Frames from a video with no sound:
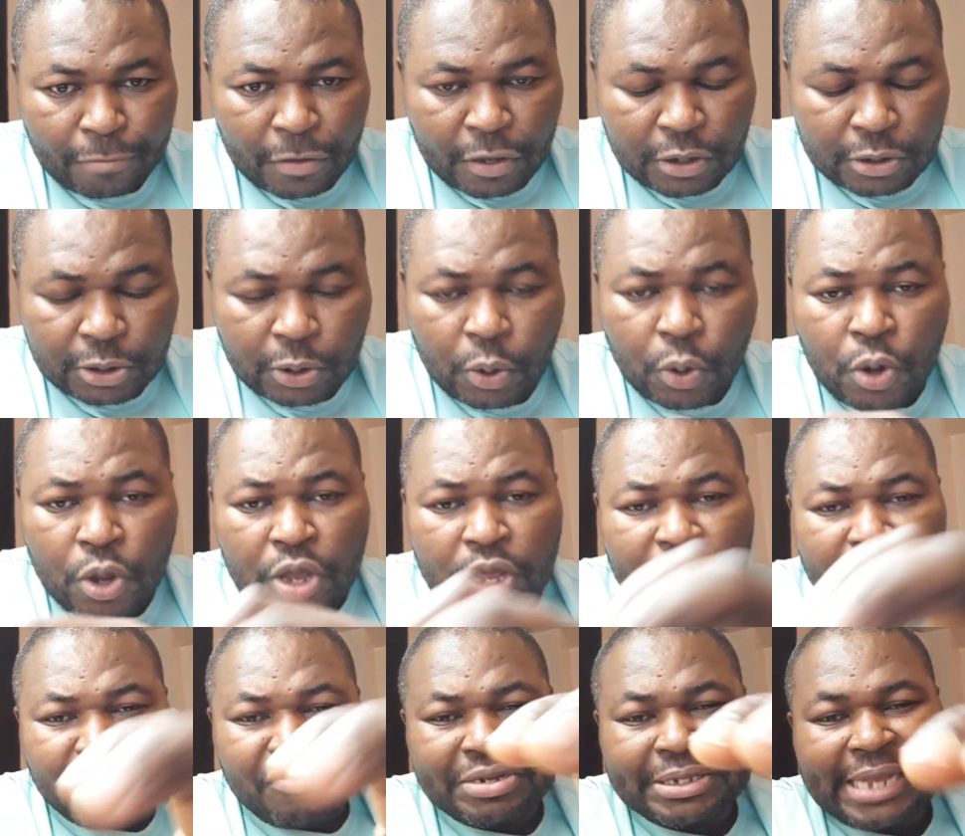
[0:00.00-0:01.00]
So
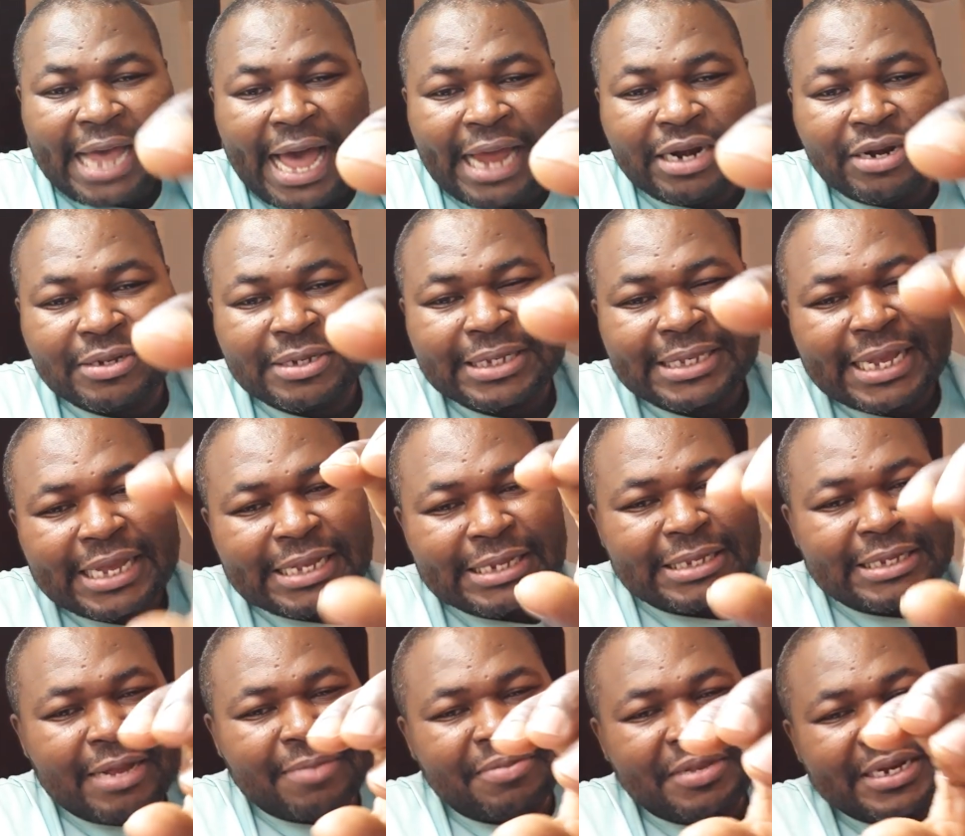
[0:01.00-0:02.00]
Chris Arnold is taking
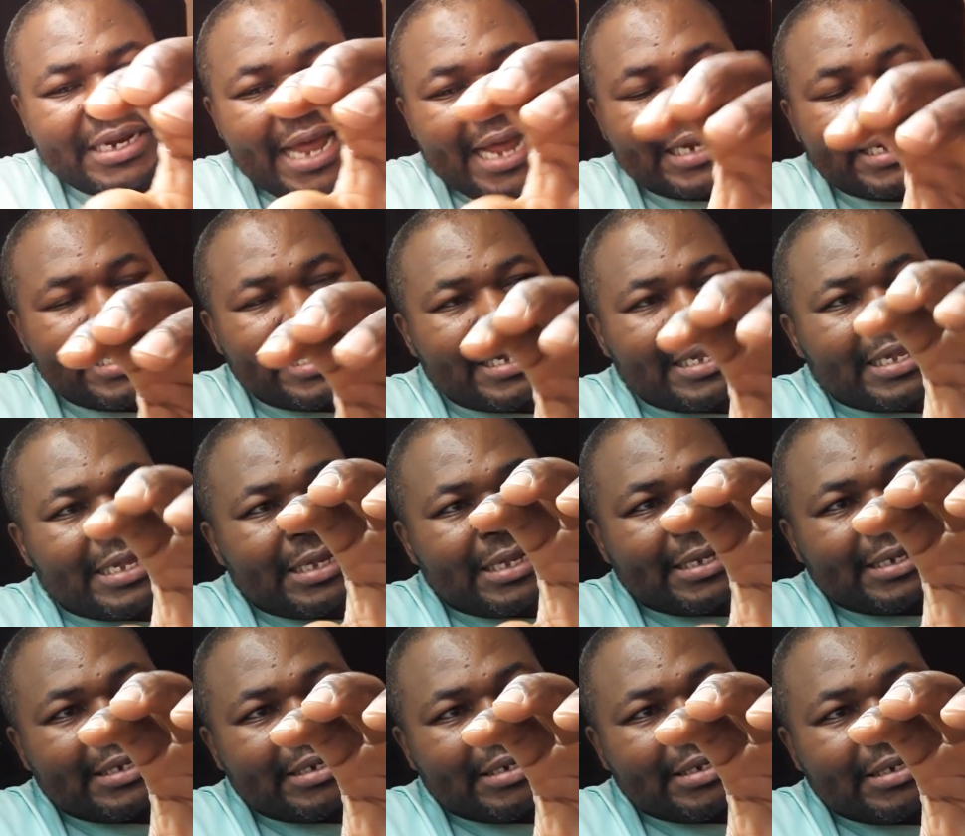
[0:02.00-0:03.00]
something that
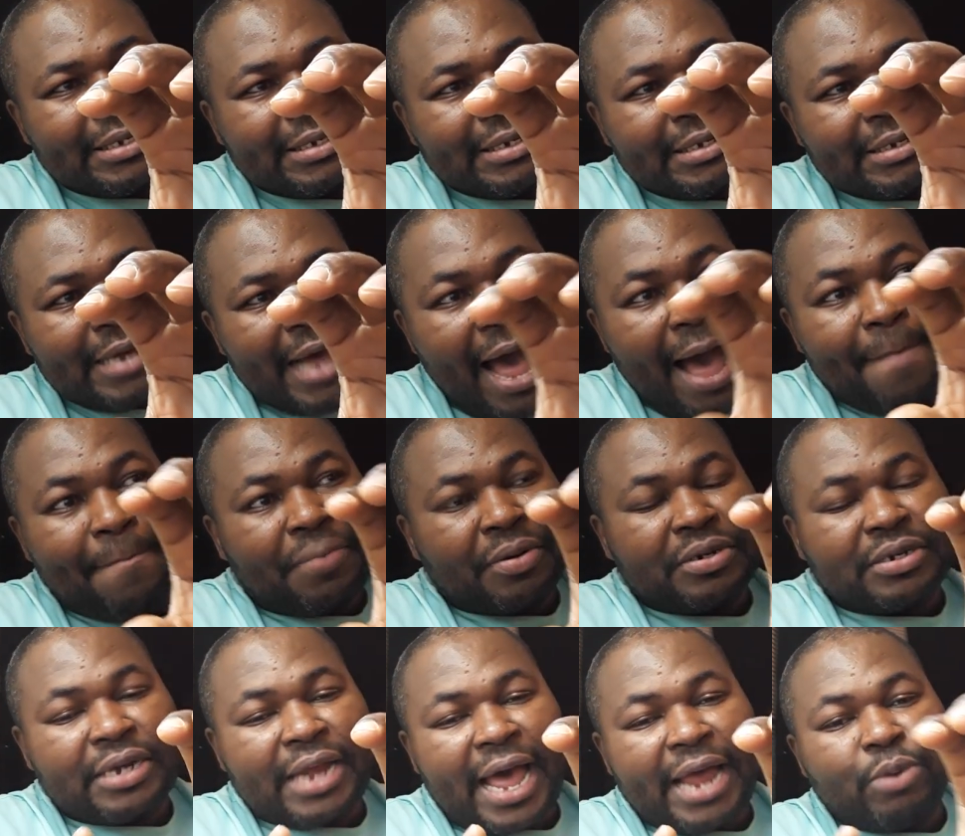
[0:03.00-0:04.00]

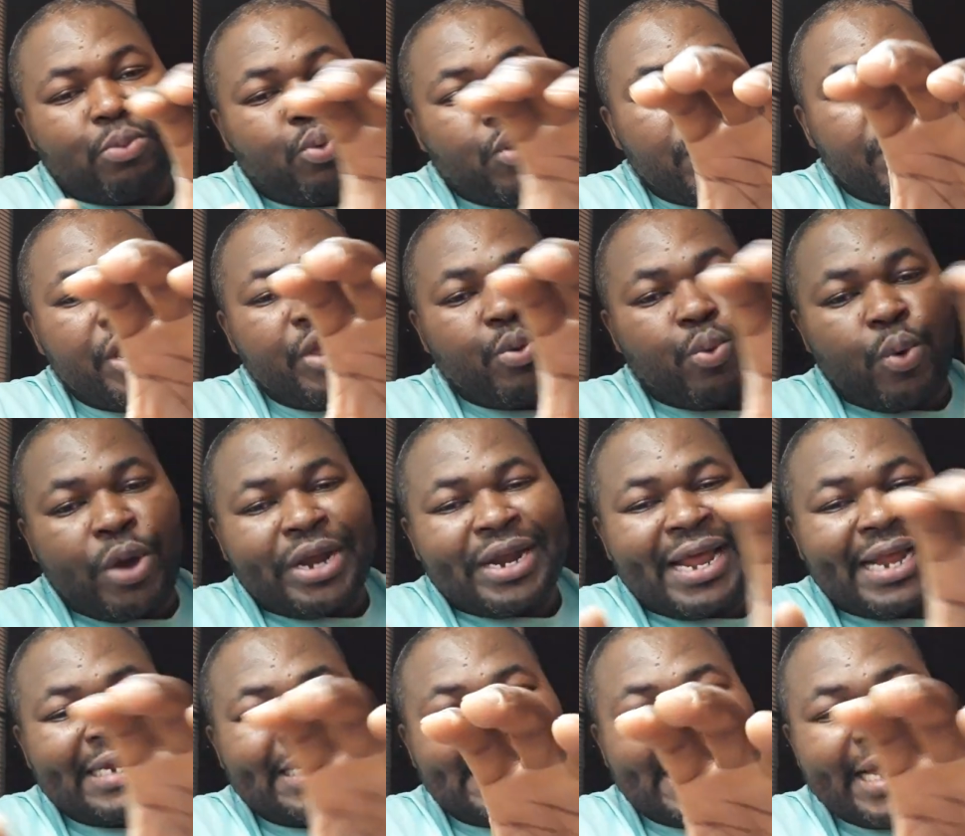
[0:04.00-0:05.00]
happened, and we were
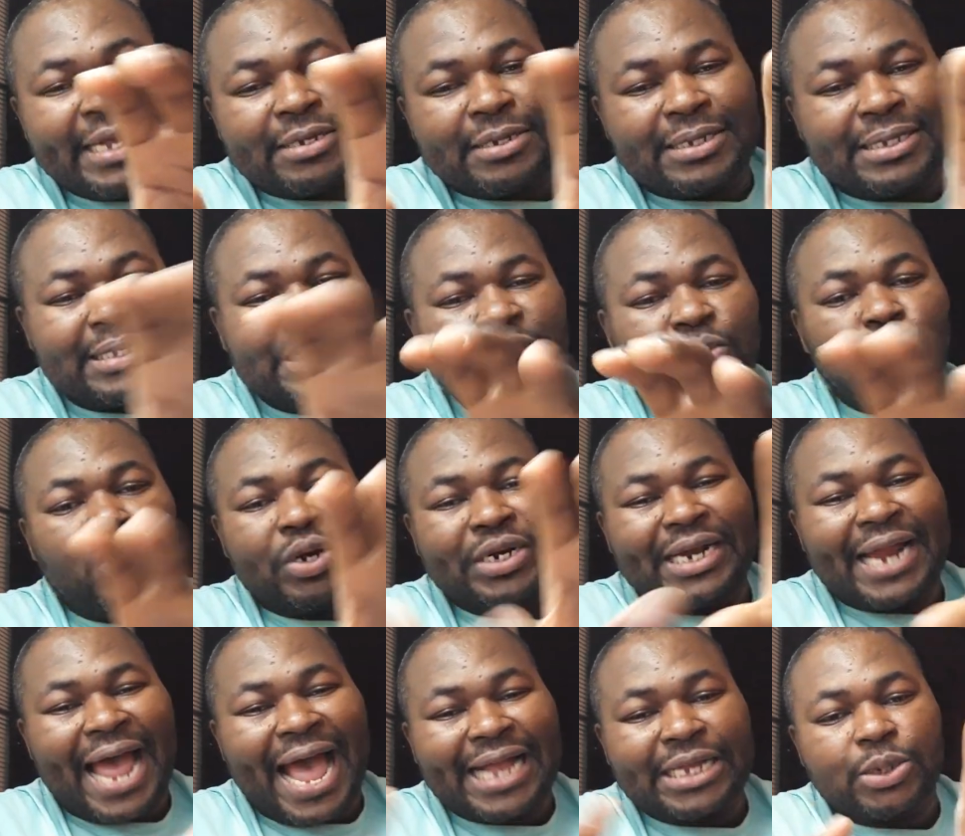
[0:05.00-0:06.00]
not there to see
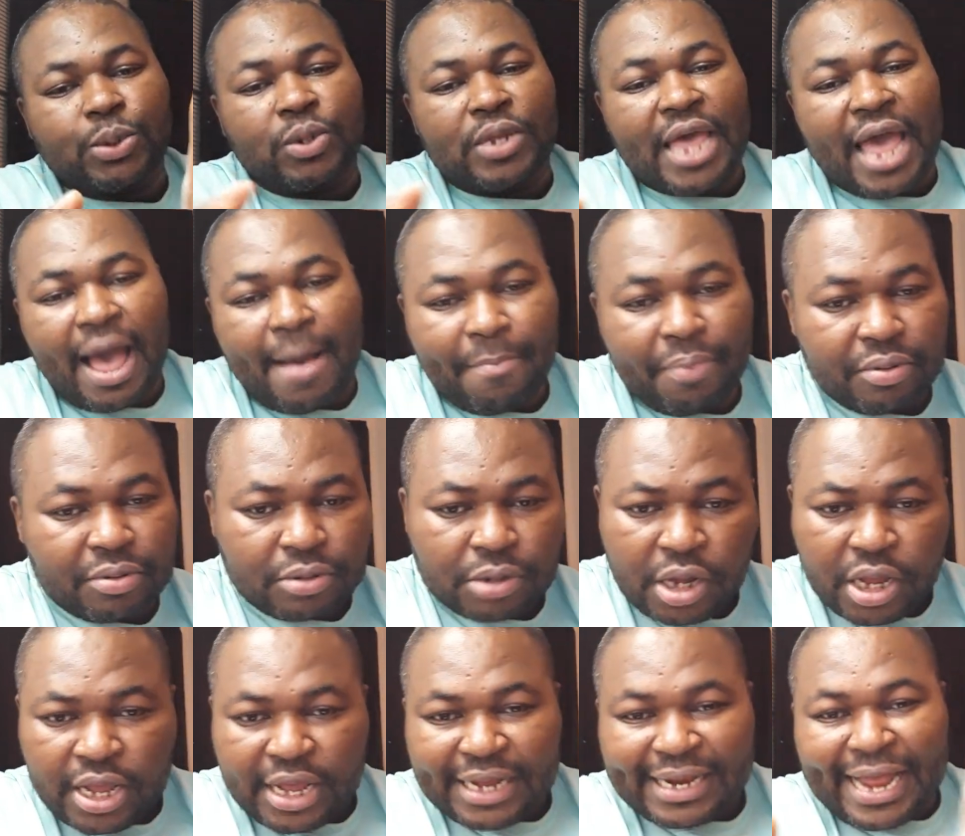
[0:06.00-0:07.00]
what actually happened.
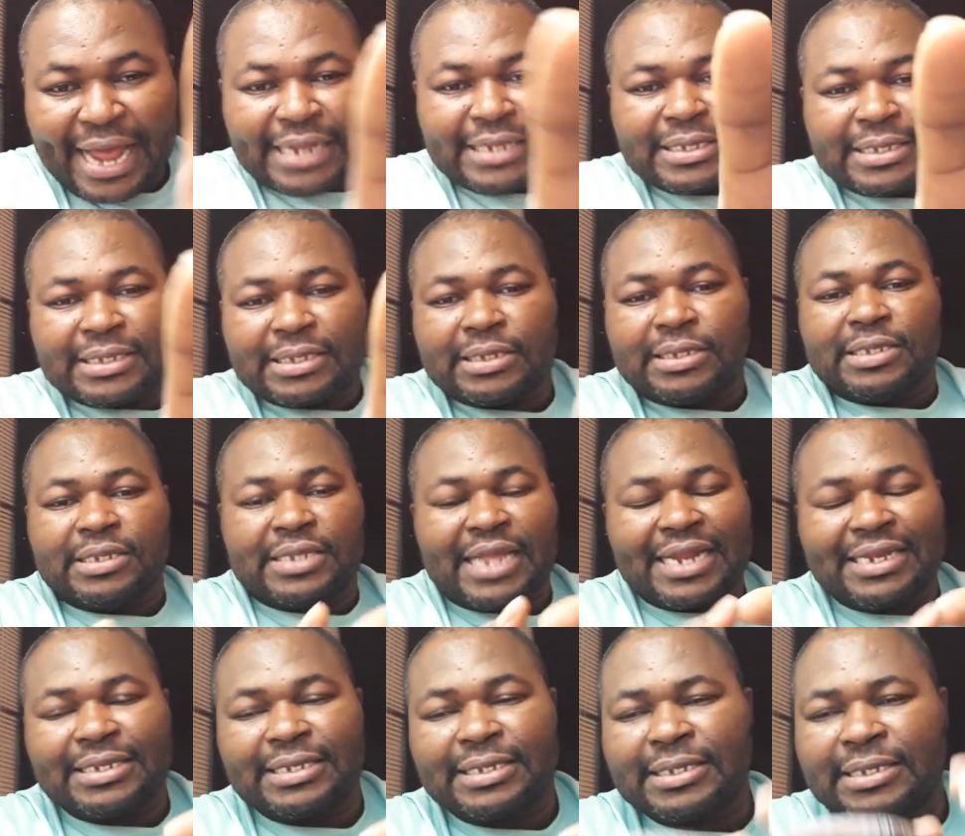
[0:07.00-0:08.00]
That is
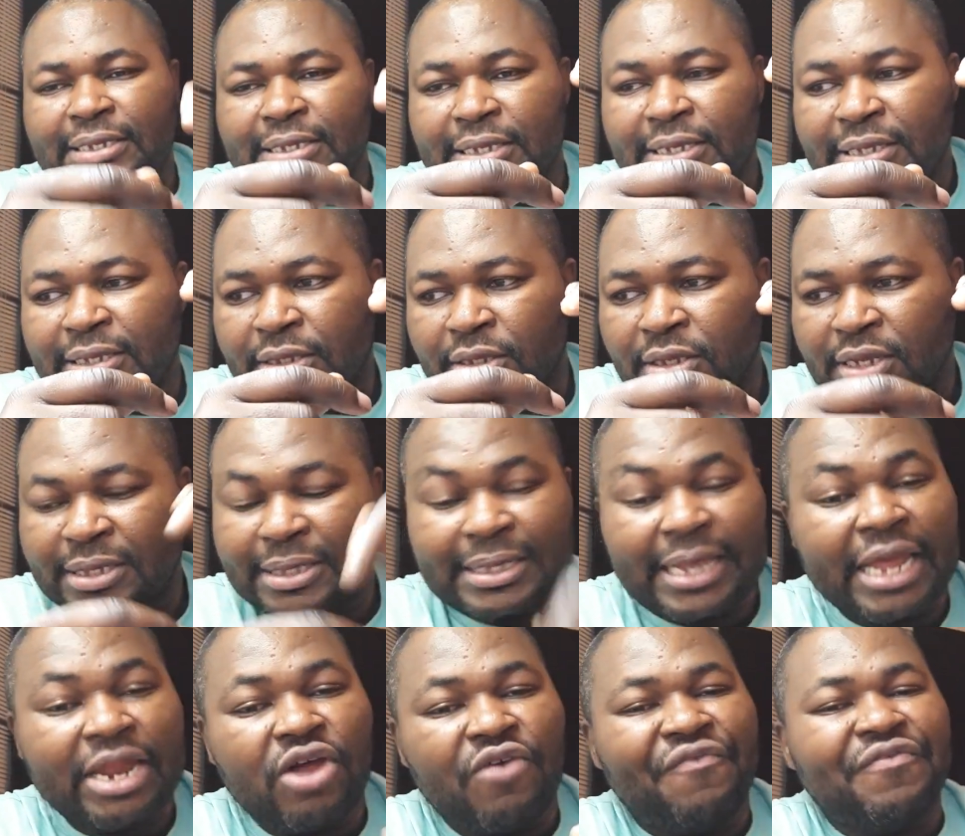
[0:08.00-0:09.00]
the
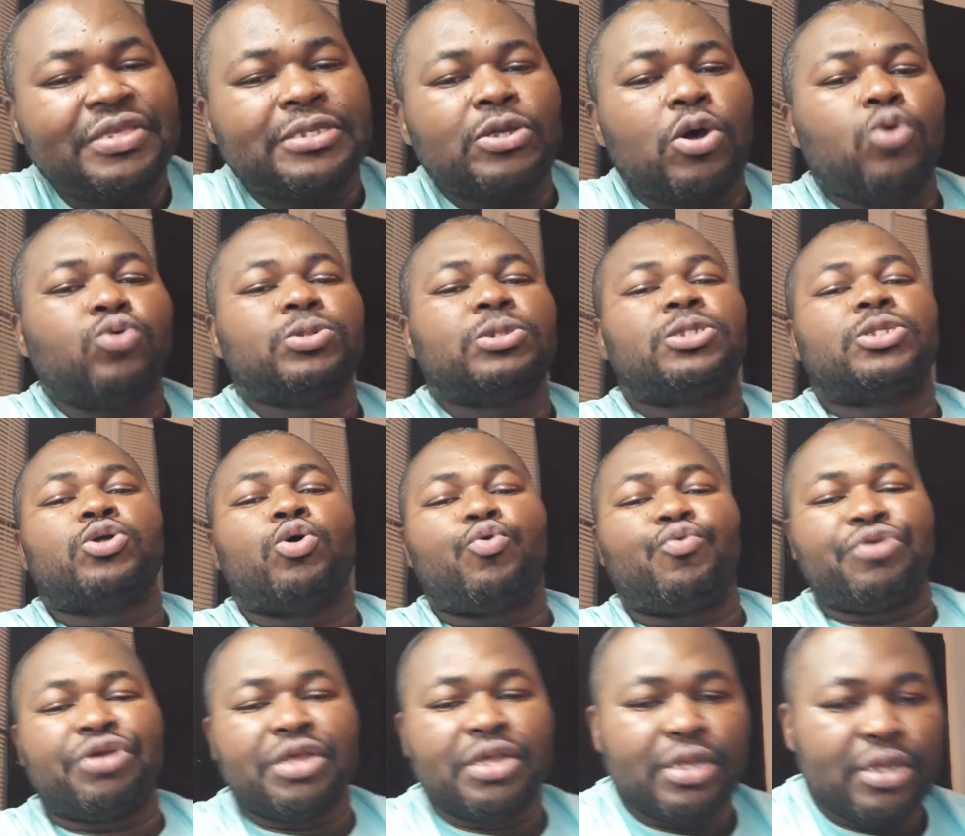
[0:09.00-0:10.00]
side of his own story.